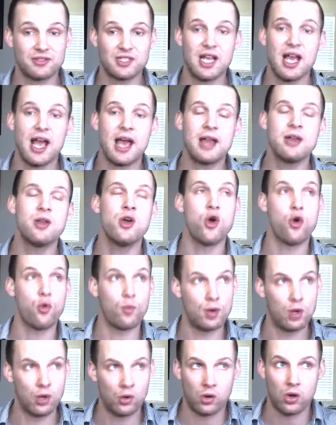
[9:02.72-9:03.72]
have said
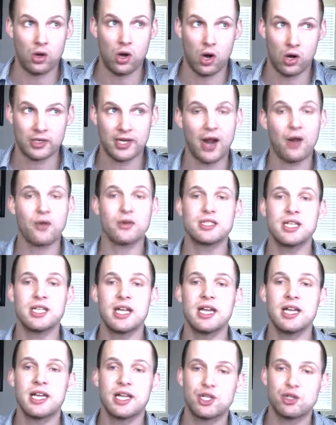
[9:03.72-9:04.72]
are
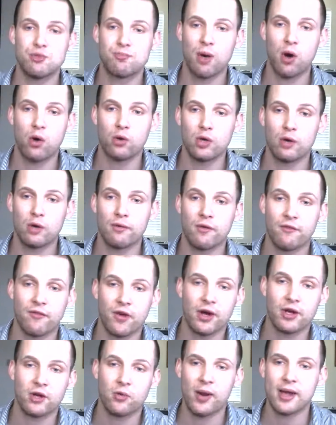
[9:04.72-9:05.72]
guaranteed to get you pulled over
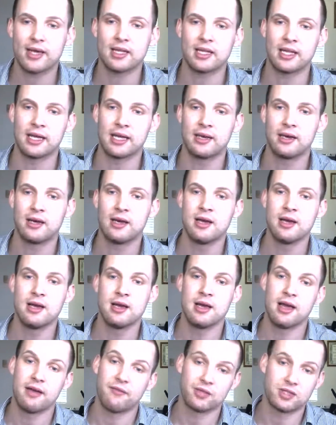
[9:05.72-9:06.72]
very quickly.
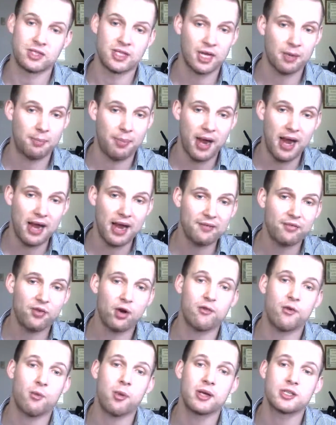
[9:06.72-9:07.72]
If you're sick of paying
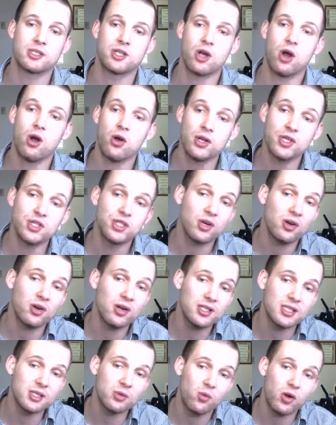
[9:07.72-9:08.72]
for overpriced car
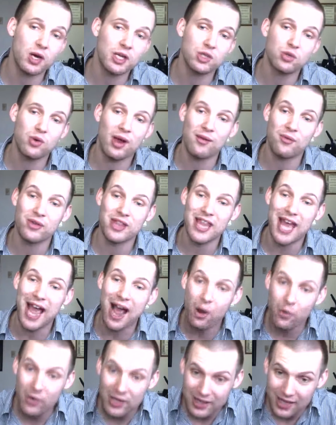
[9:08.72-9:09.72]
insurance and want to drive
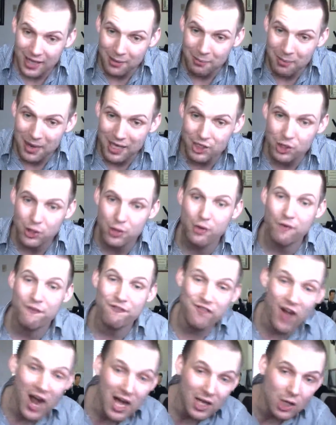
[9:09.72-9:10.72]
without it, then make sure you
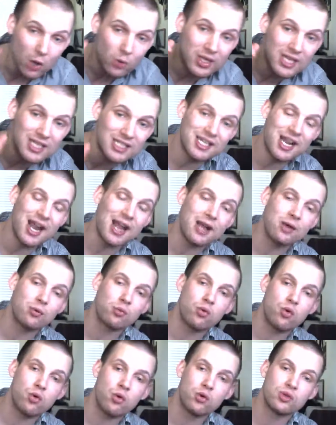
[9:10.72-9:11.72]
follow these 10
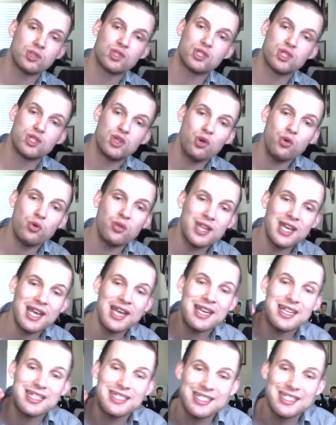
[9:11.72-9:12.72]
rules to
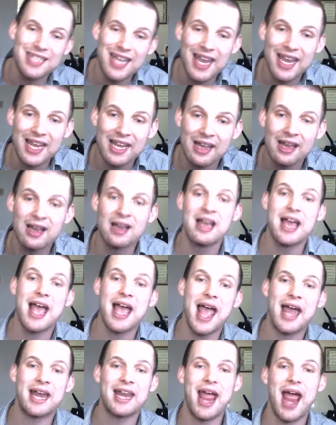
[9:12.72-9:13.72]
the T,
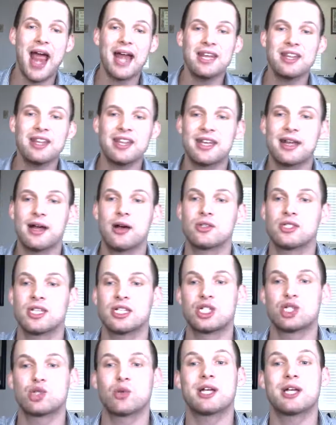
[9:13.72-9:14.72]
and anything else
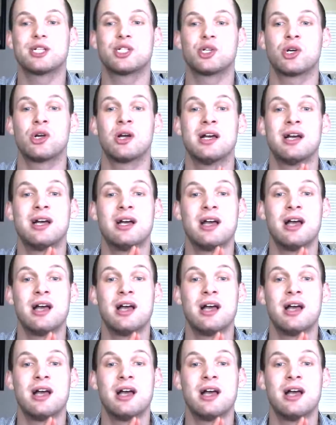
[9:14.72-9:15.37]
that strikes your